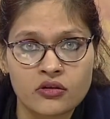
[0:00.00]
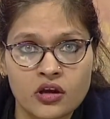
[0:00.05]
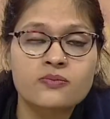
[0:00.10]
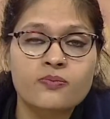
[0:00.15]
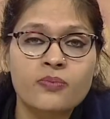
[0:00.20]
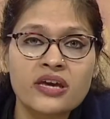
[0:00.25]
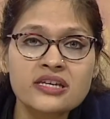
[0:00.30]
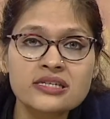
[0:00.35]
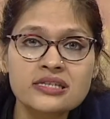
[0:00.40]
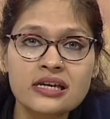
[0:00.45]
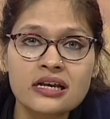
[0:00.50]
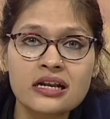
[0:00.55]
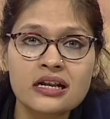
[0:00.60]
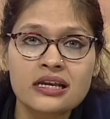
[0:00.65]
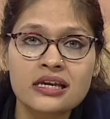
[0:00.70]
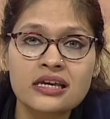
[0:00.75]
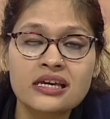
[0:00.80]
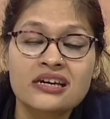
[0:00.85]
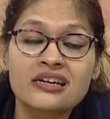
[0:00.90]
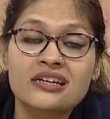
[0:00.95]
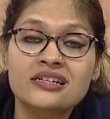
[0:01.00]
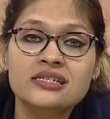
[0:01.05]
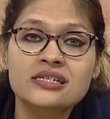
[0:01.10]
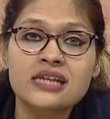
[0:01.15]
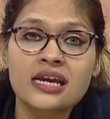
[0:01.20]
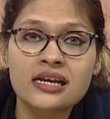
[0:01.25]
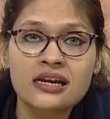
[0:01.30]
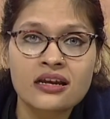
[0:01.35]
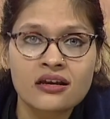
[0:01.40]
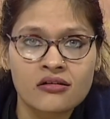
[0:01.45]
basically
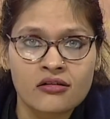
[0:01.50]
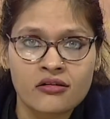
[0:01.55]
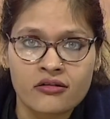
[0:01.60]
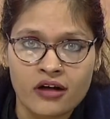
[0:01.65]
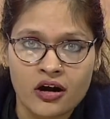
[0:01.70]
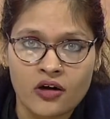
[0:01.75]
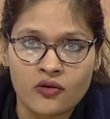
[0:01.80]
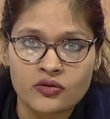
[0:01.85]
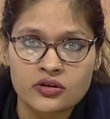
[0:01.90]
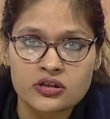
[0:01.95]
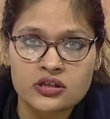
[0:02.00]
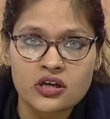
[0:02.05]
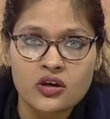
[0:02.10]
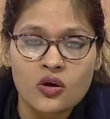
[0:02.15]
technical round,